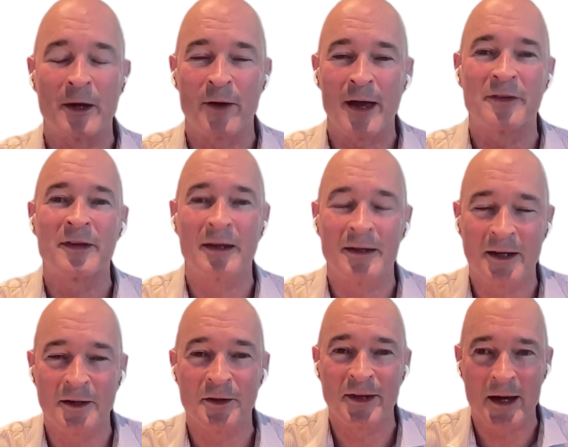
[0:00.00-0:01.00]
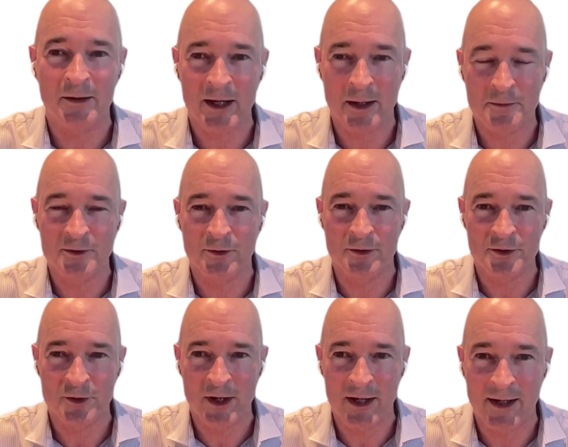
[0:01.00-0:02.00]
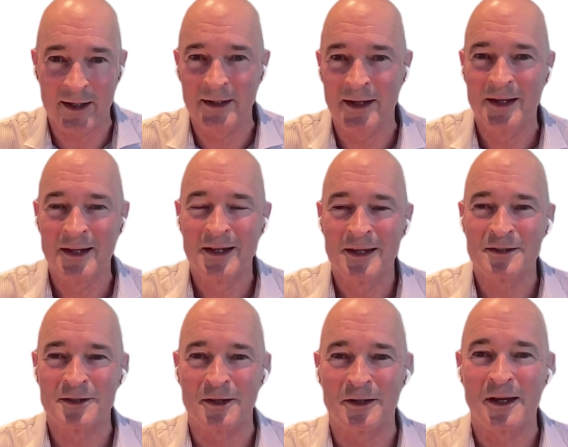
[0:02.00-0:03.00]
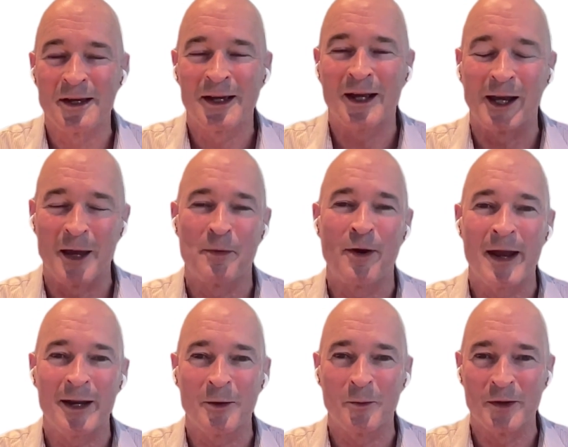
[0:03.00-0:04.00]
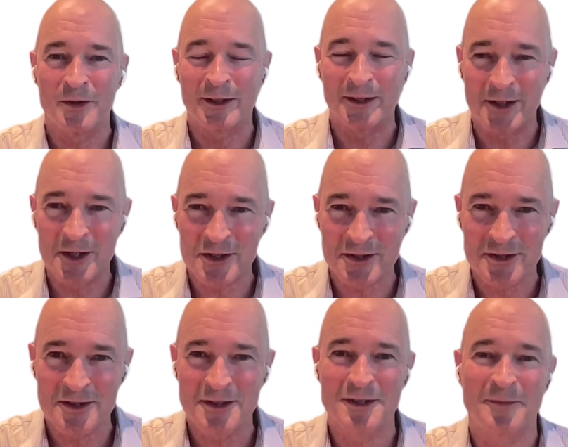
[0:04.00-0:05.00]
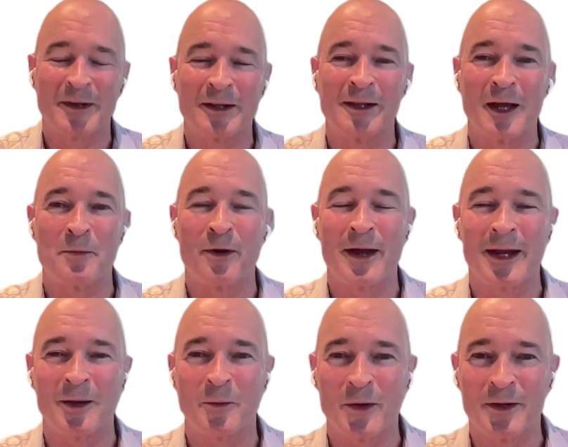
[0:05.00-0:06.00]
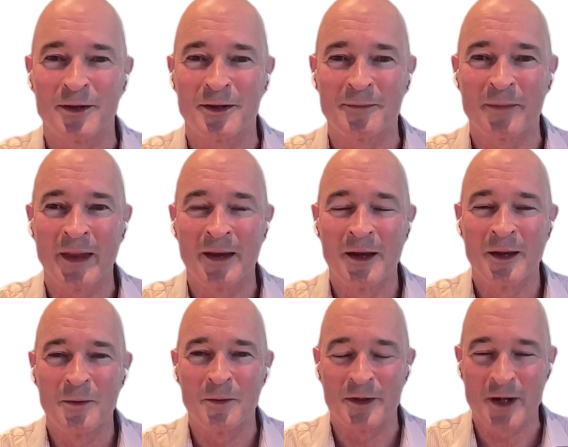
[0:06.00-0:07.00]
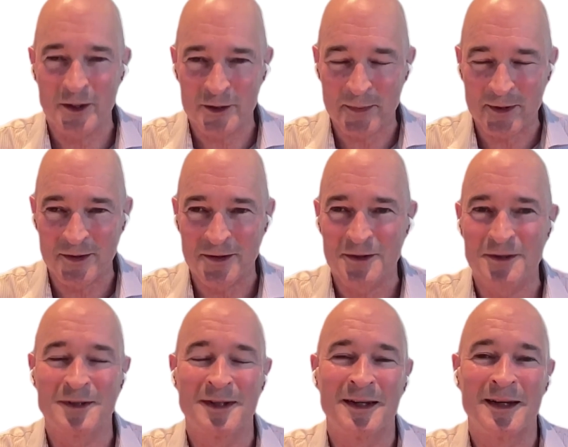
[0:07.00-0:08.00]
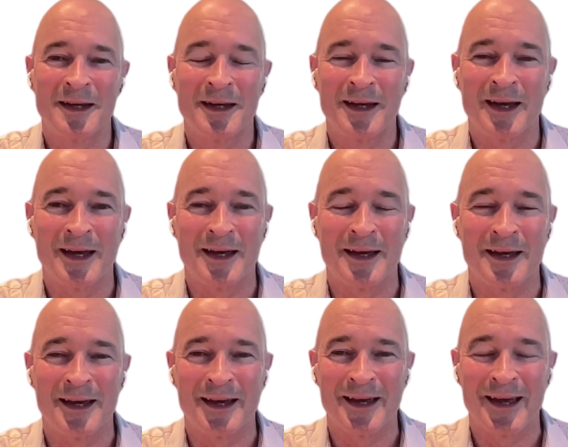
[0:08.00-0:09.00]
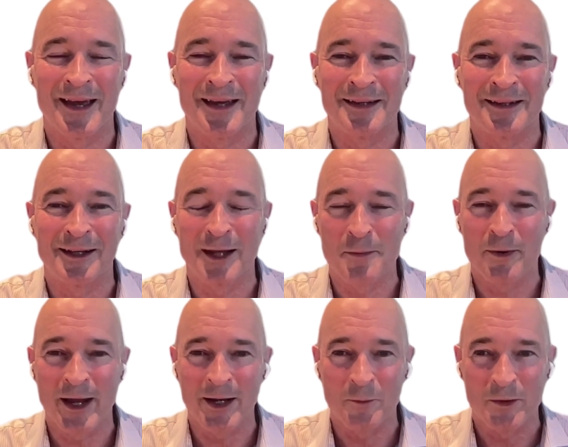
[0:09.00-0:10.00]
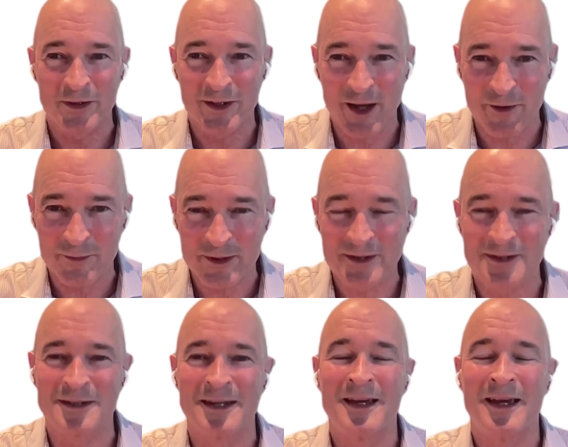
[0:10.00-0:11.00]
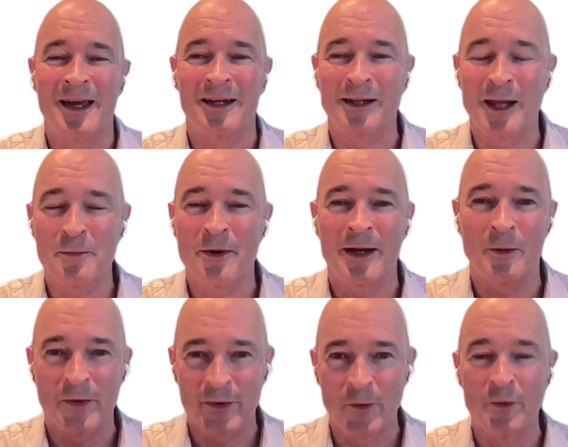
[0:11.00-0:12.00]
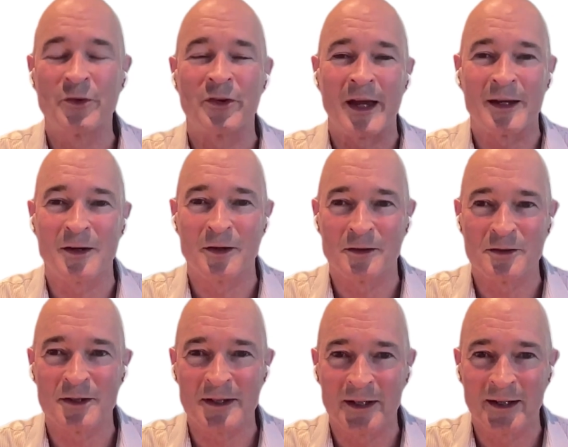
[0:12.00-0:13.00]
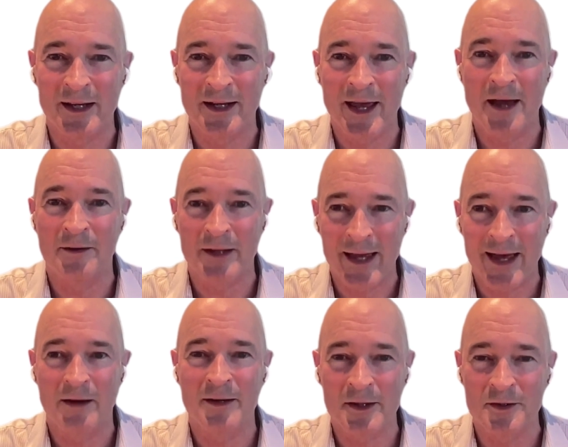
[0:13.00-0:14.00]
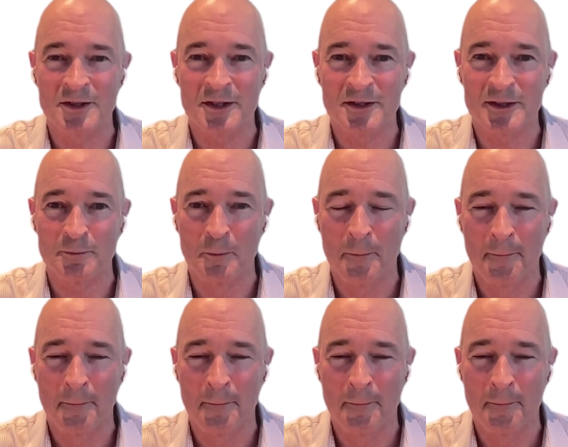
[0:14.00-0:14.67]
better health outcomes for Australia. So collaborating with clinicians, collaborating with hospitals, and collaborating with governments, and collaborating with all stakeholders in our health system.